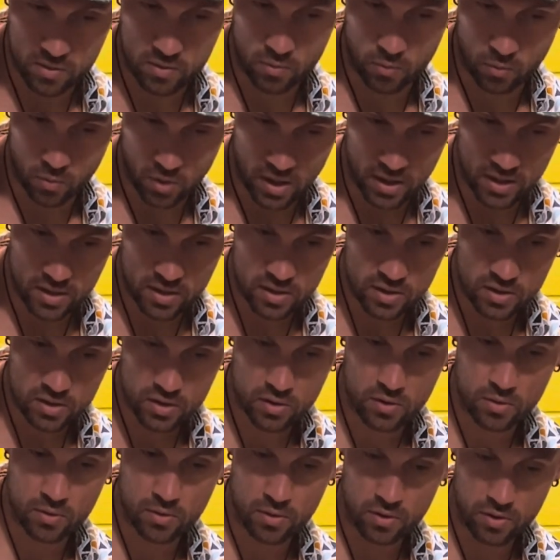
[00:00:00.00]
1, 2,
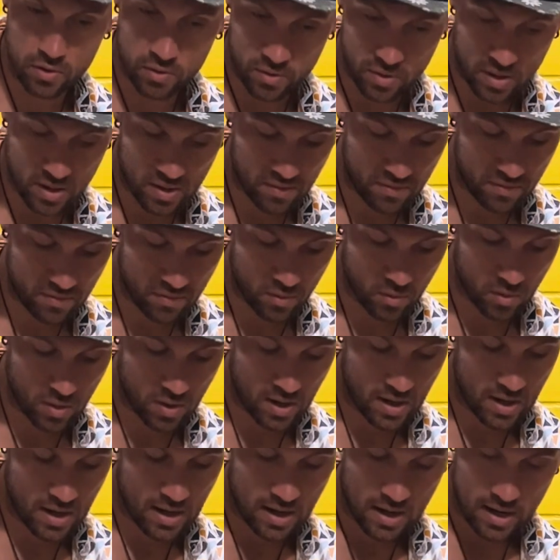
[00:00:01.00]
3,
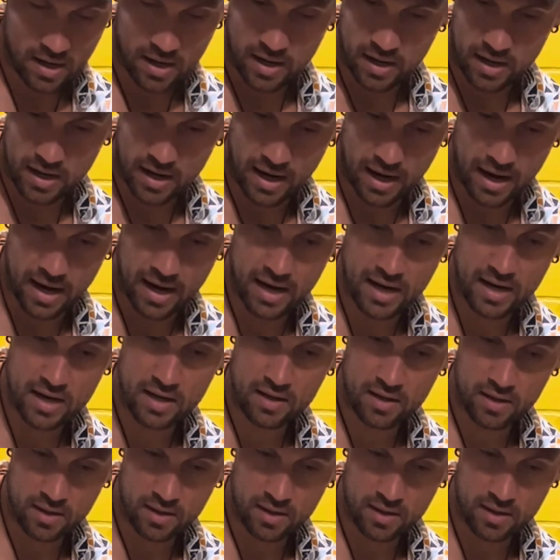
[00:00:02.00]
4. A,